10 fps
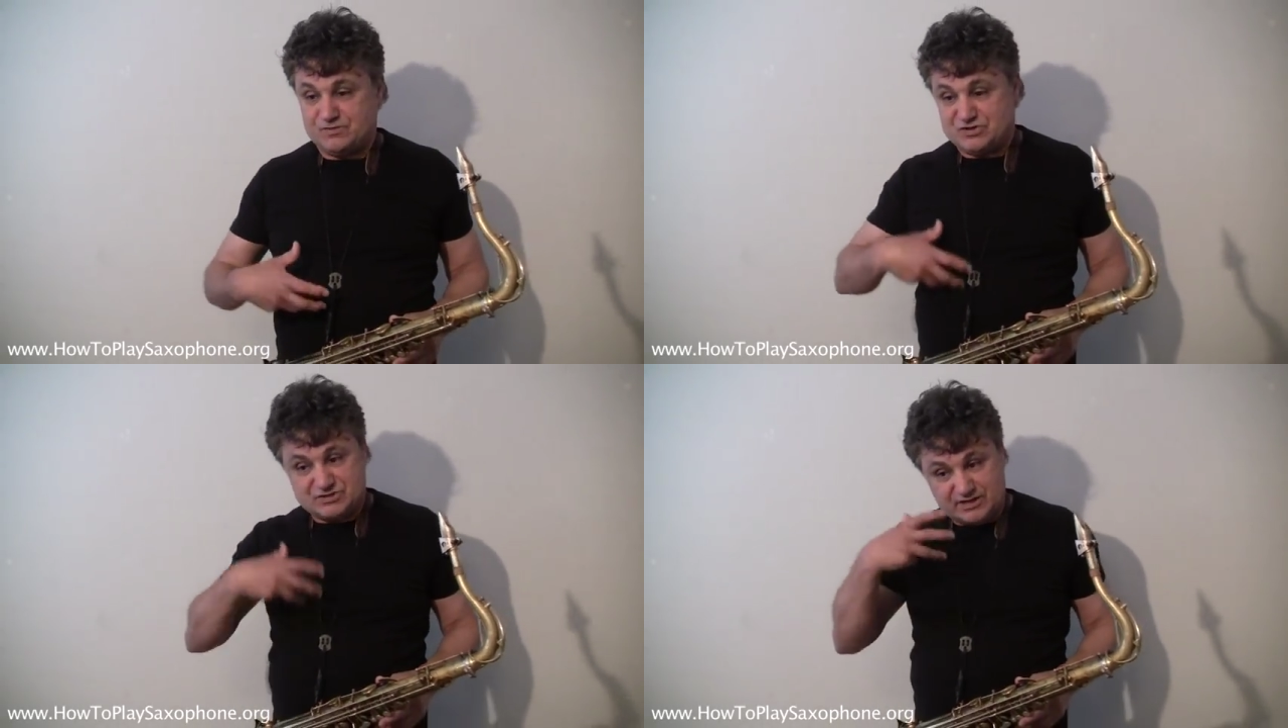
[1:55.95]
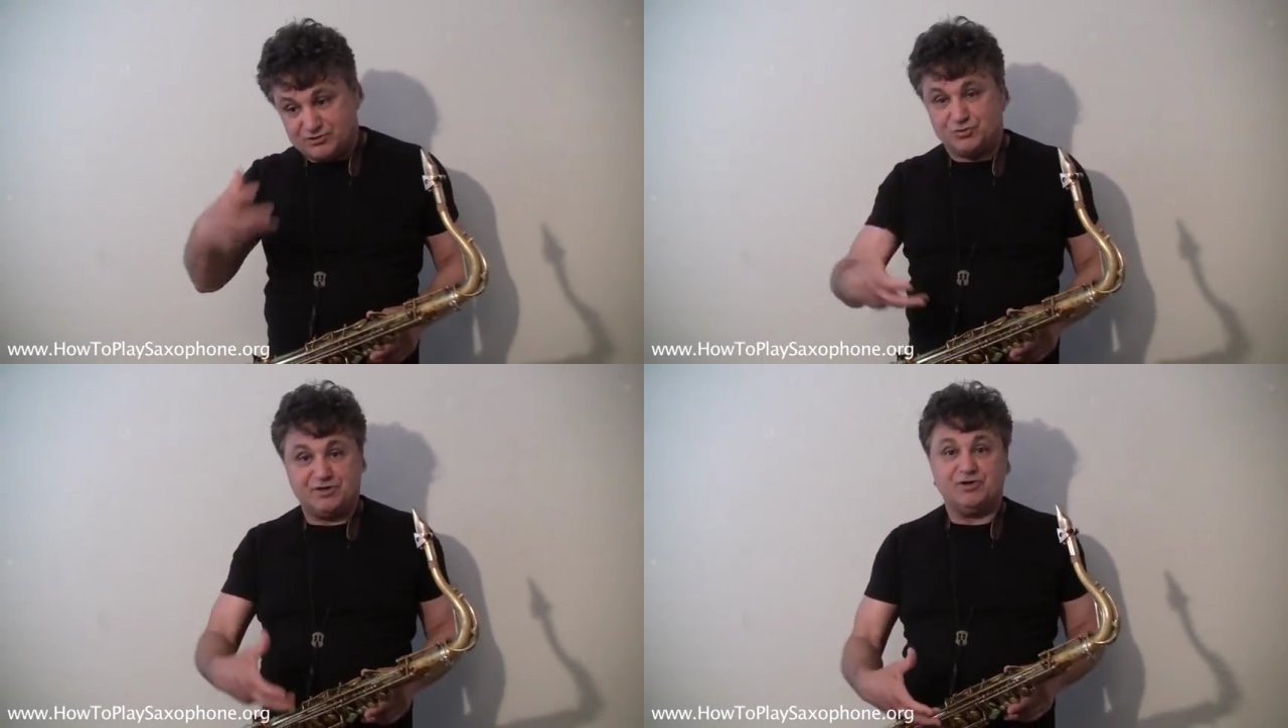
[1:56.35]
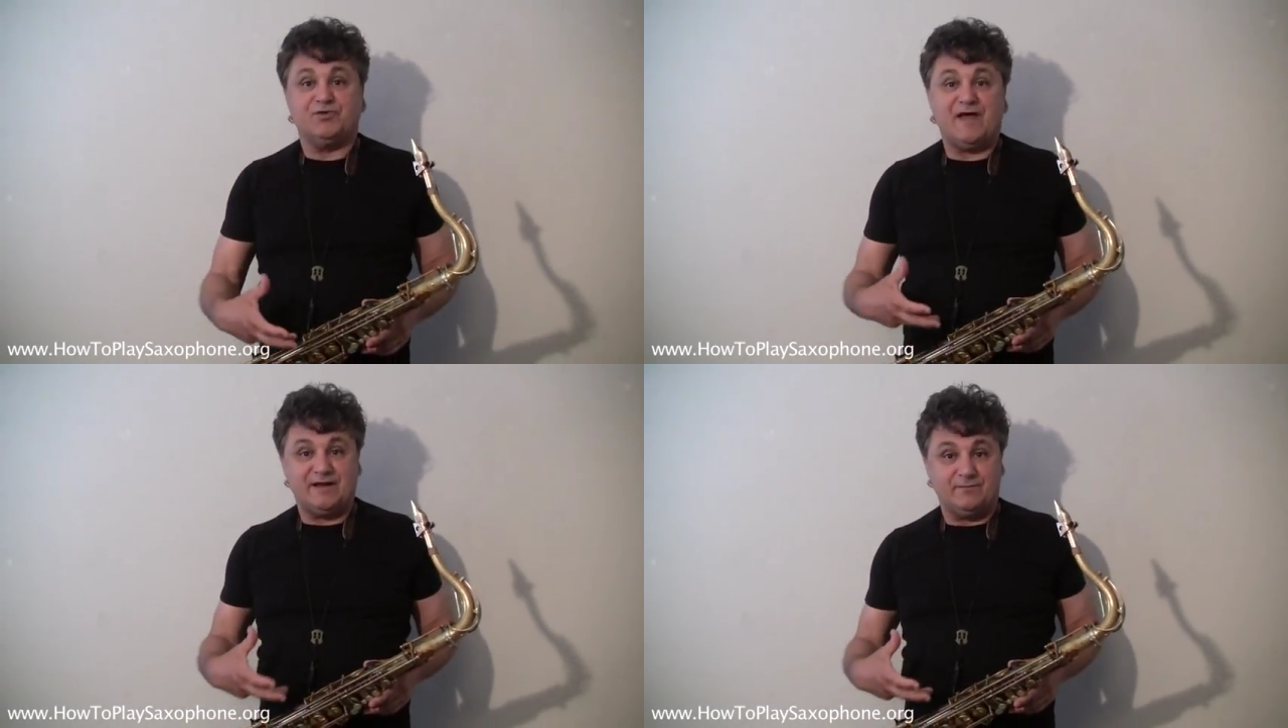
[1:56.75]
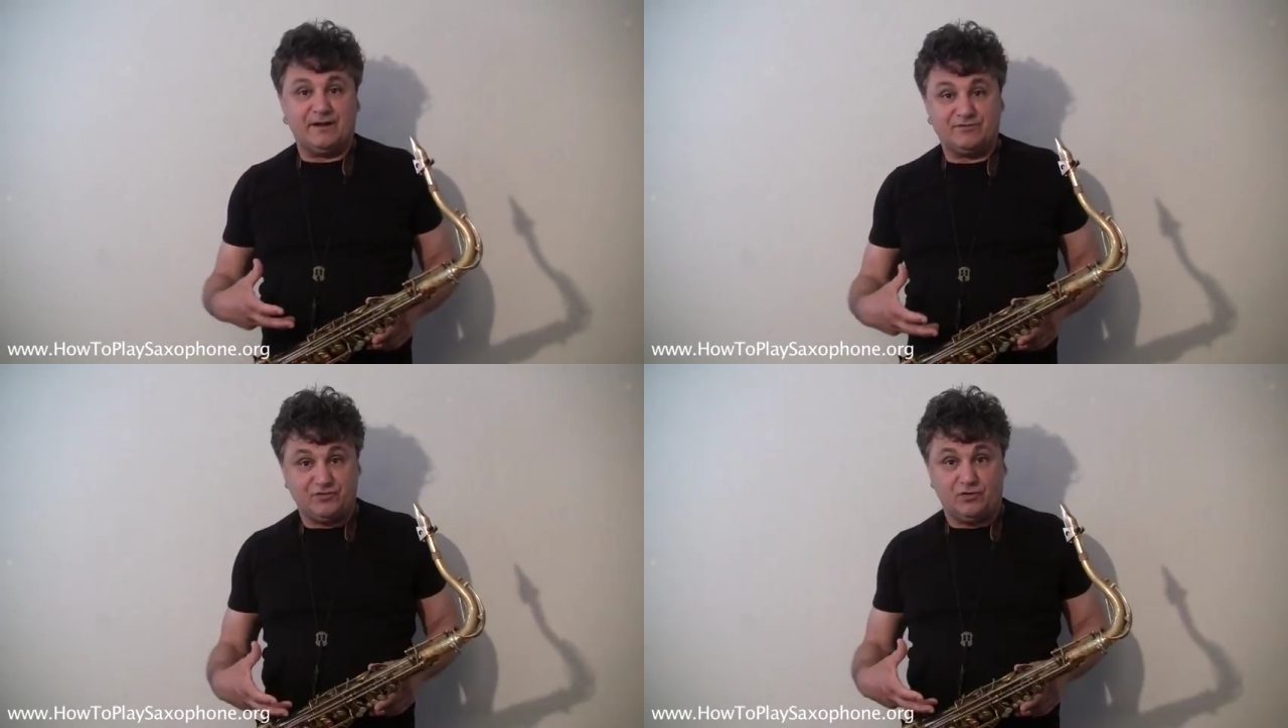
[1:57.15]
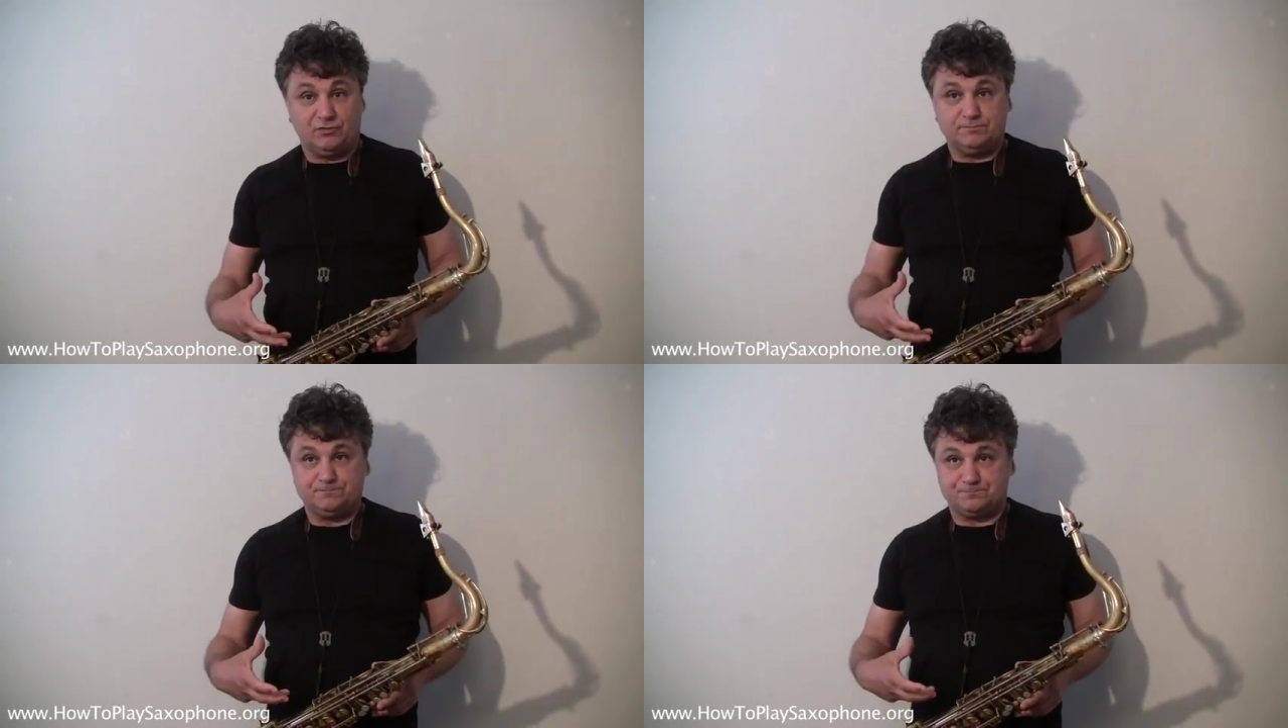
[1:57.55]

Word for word: just like you can hear that in my tone.